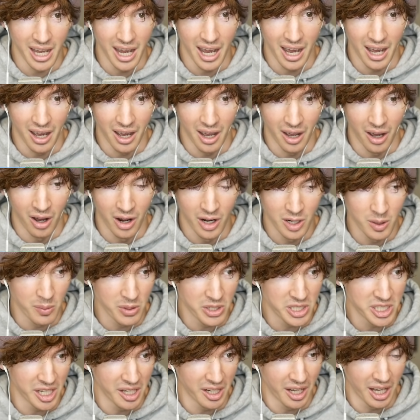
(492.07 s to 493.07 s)
yeah,
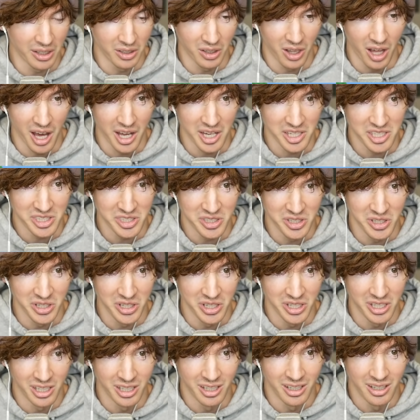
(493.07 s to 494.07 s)
100% I lost,
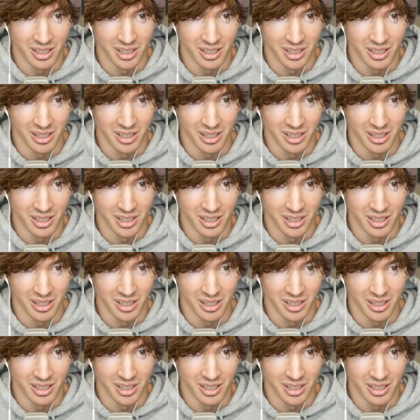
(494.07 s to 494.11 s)
dude.